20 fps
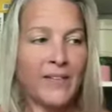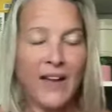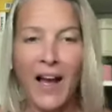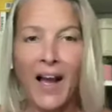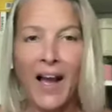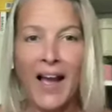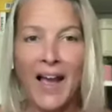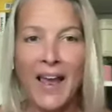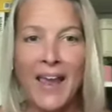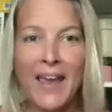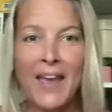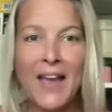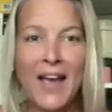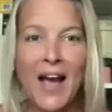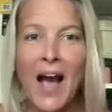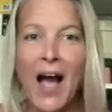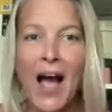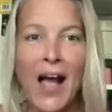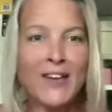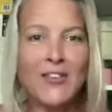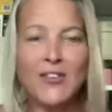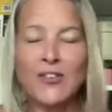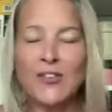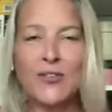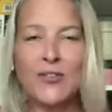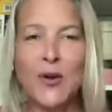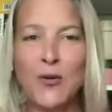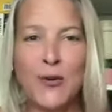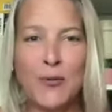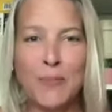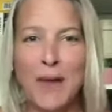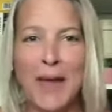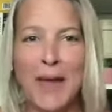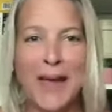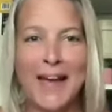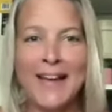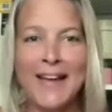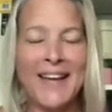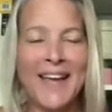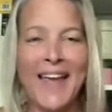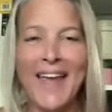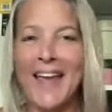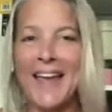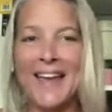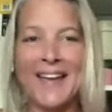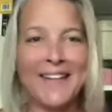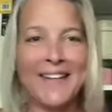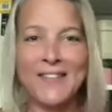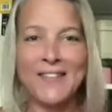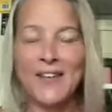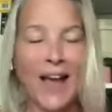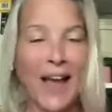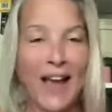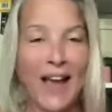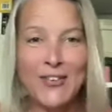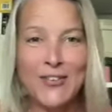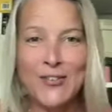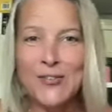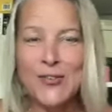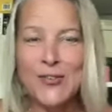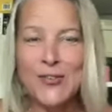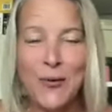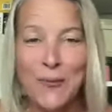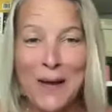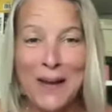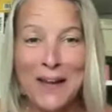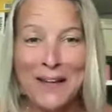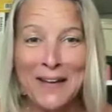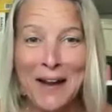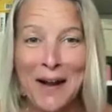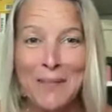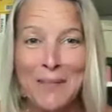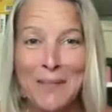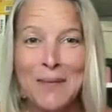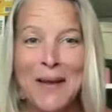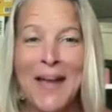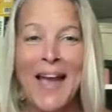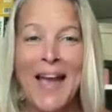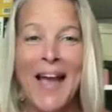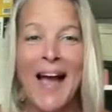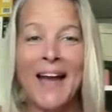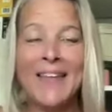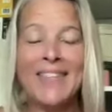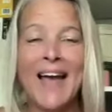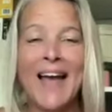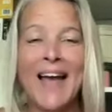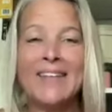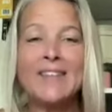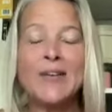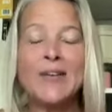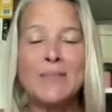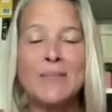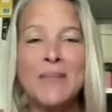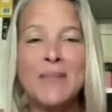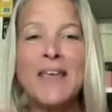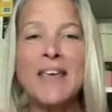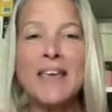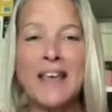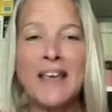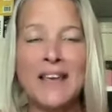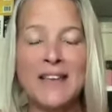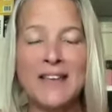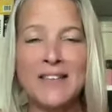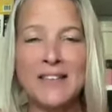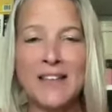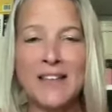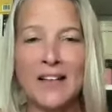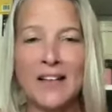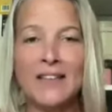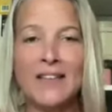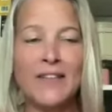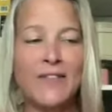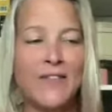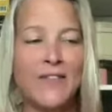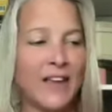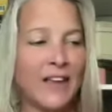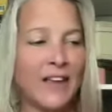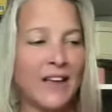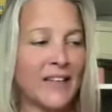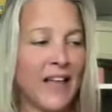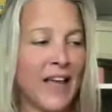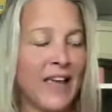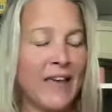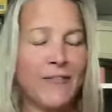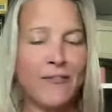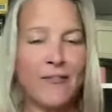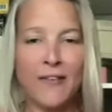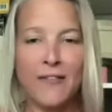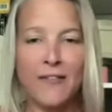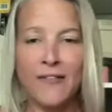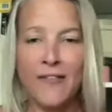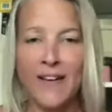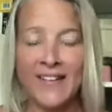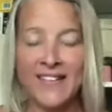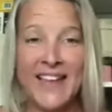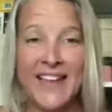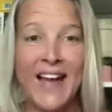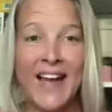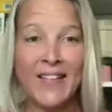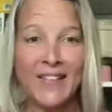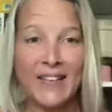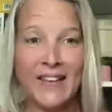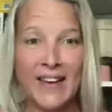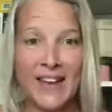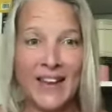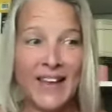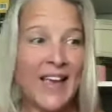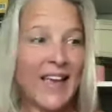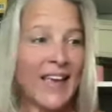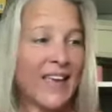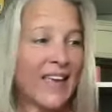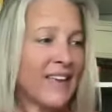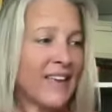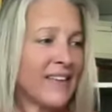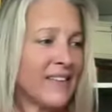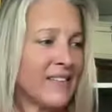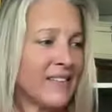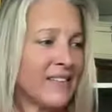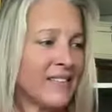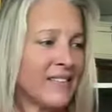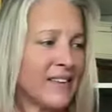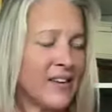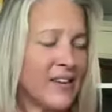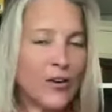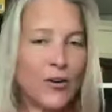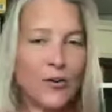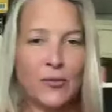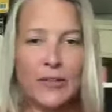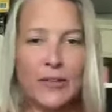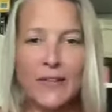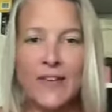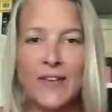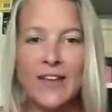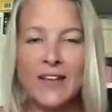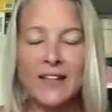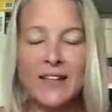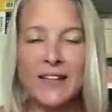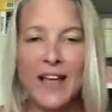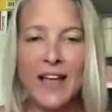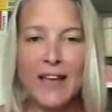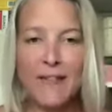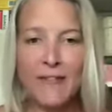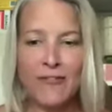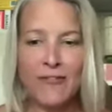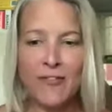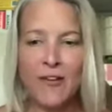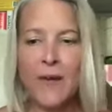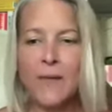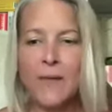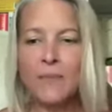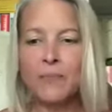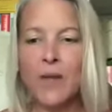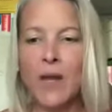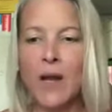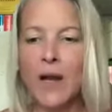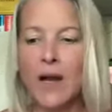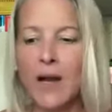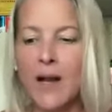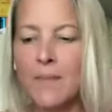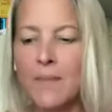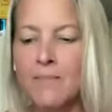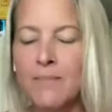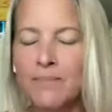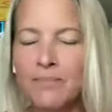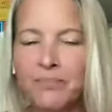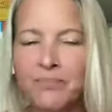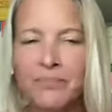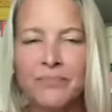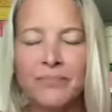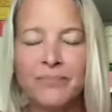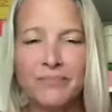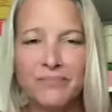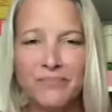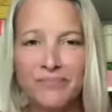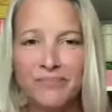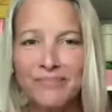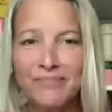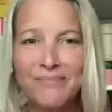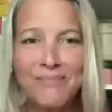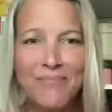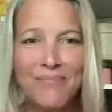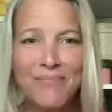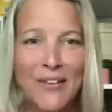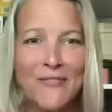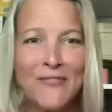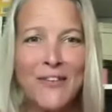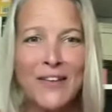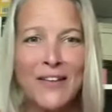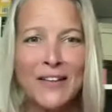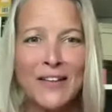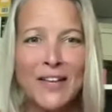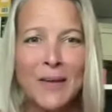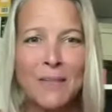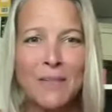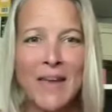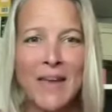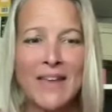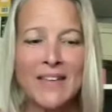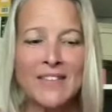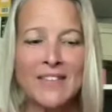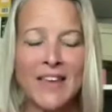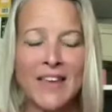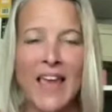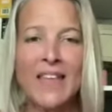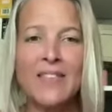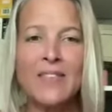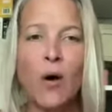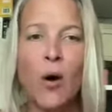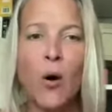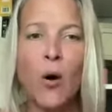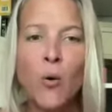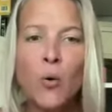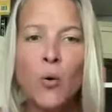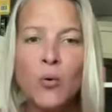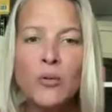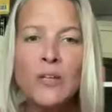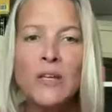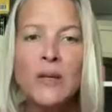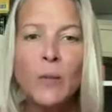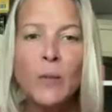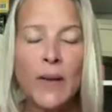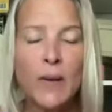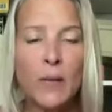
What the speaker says: die, I just go to bed and I just don't wake up. That to me is living a life of vitality, is, living a life um, feeling amazing. And the only